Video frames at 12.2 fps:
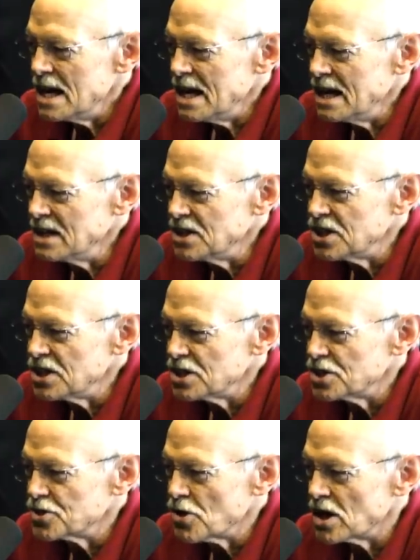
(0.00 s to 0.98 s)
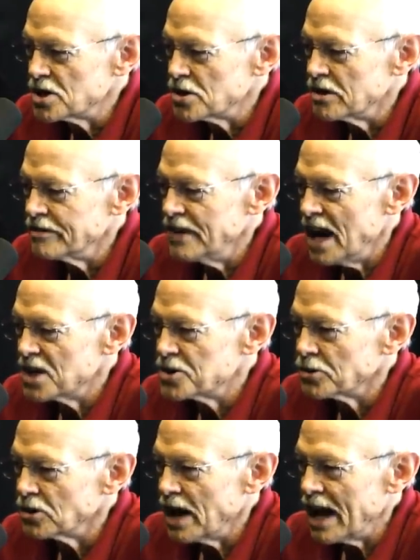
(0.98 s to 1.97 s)
into the structure of
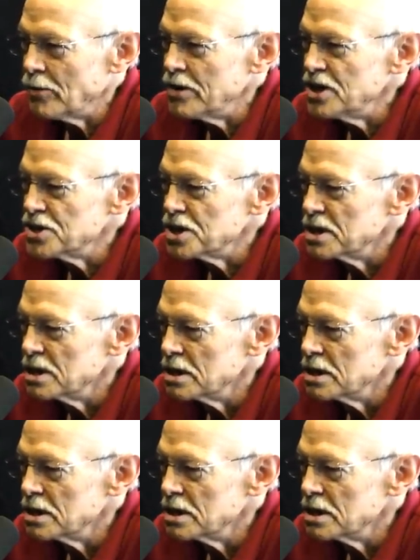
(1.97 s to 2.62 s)
natural language.